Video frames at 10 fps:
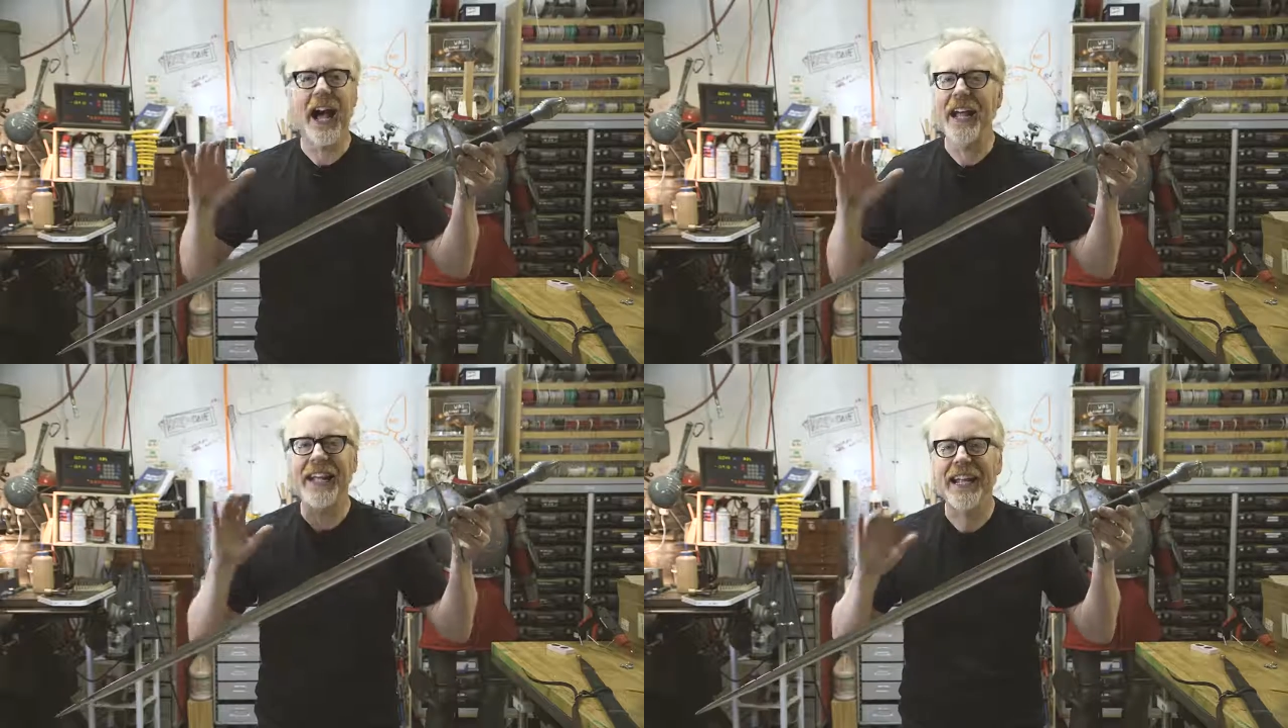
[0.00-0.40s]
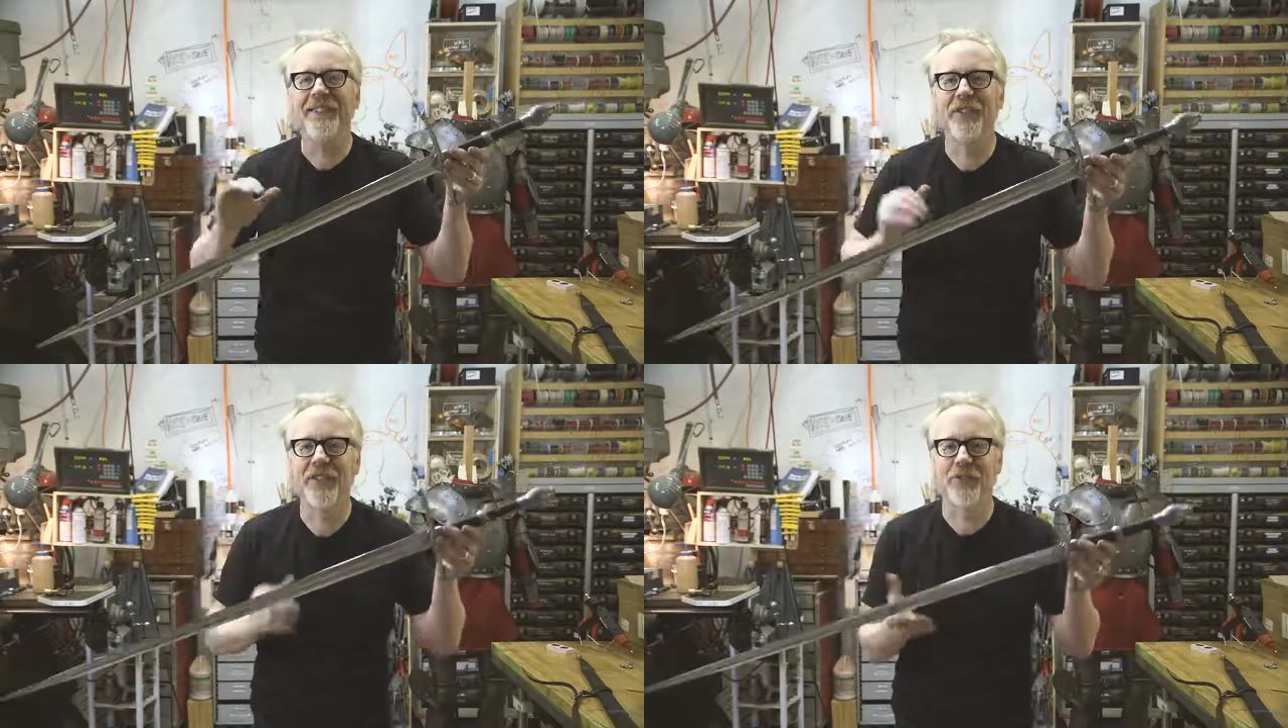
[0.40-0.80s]
I can't
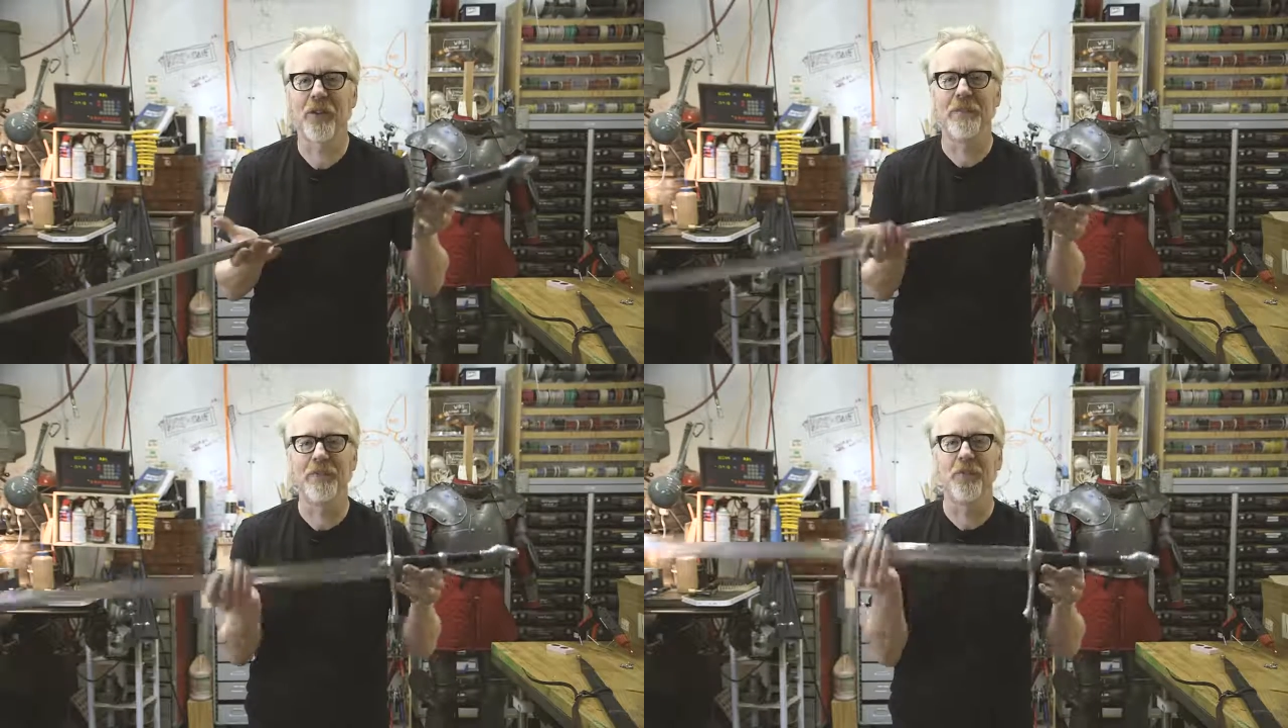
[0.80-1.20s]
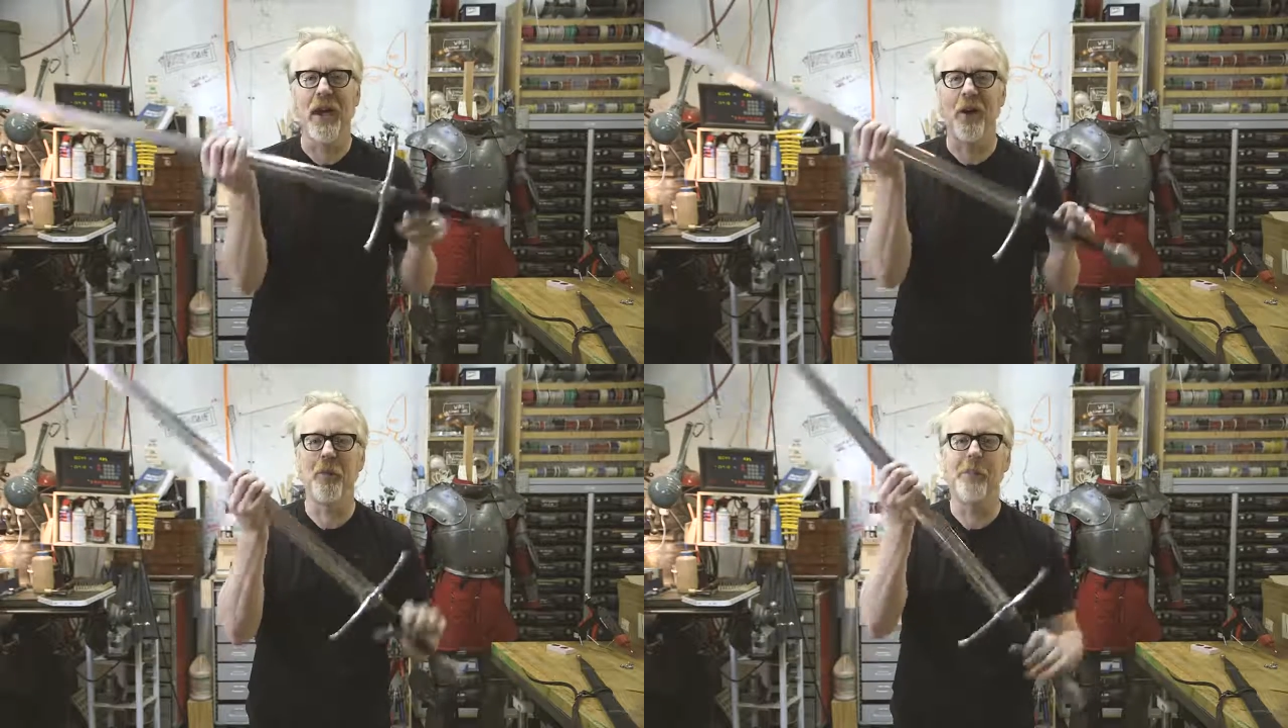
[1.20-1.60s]
even describe to you
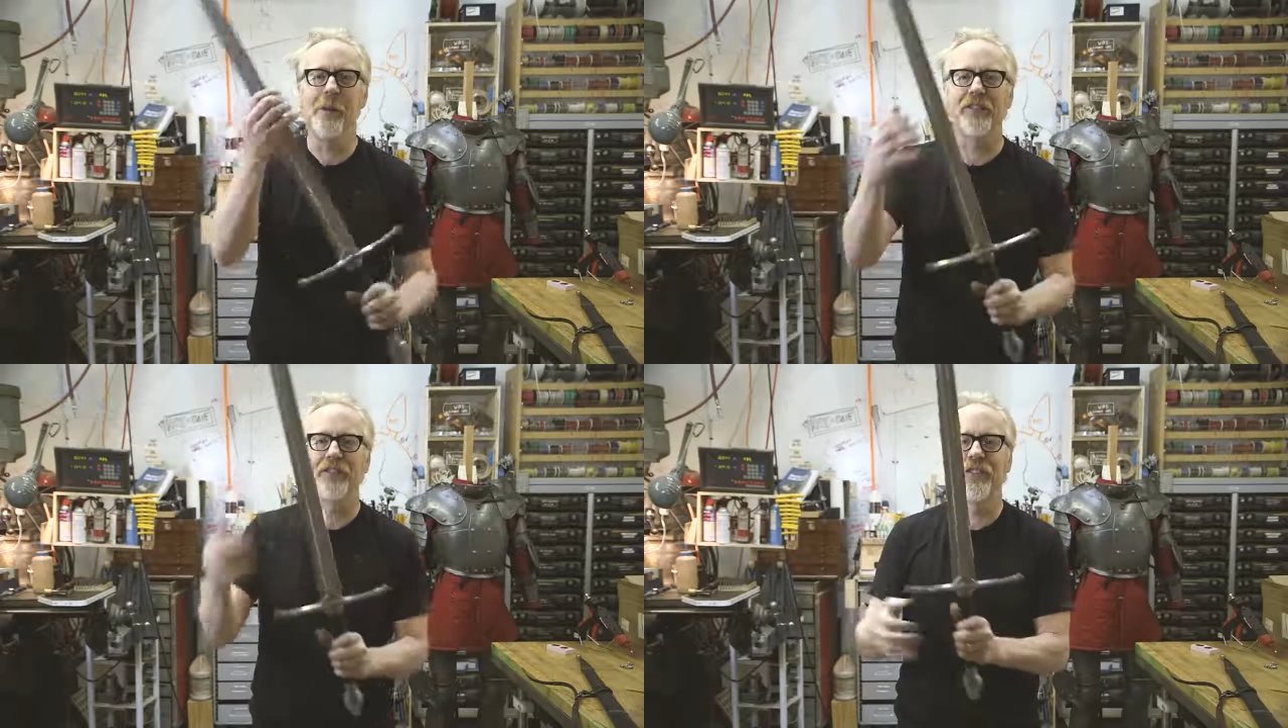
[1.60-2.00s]
how much